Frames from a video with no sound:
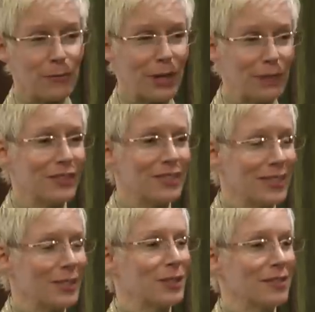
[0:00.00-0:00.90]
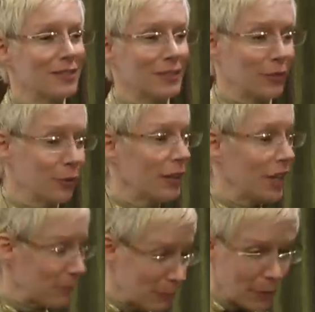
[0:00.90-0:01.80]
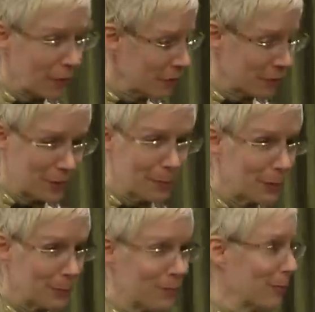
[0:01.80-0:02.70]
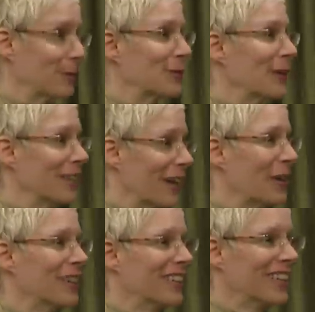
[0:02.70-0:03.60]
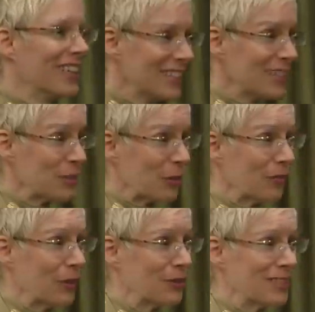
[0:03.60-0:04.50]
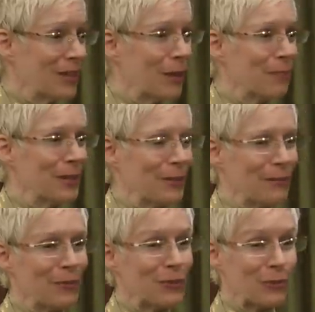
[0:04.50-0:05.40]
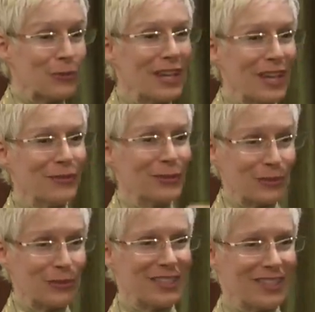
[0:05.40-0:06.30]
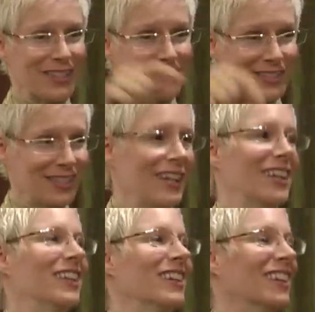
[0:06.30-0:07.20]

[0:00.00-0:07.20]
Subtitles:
your manifestations, you're going to have a powerful Tarpanam experience right now. This is your first Tarpanam of your new life in the Golden Age today.